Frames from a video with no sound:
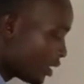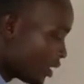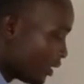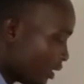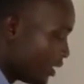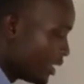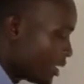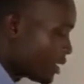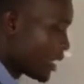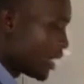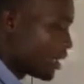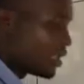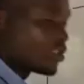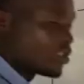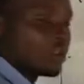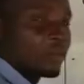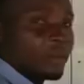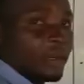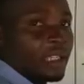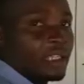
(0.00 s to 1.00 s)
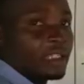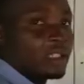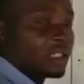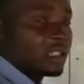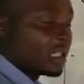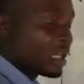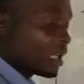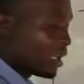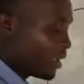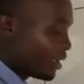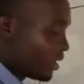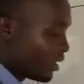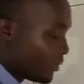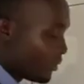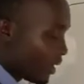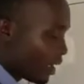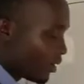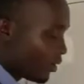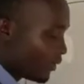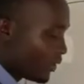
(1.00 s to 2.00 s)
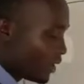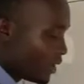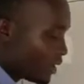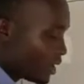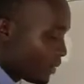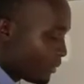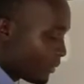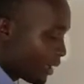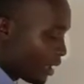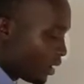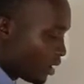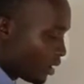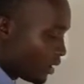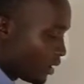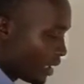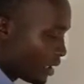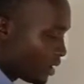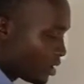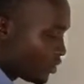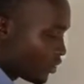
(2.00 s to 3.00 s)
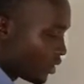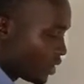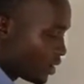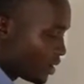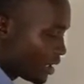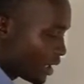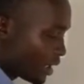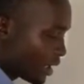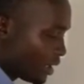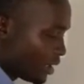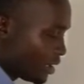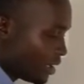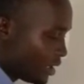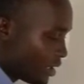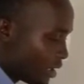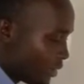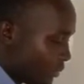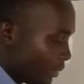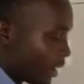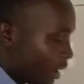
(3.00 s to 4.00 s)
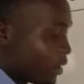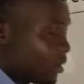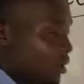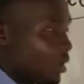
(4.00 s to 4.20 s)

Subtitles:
the sun is overhead here in the month of December, that is 22nd December.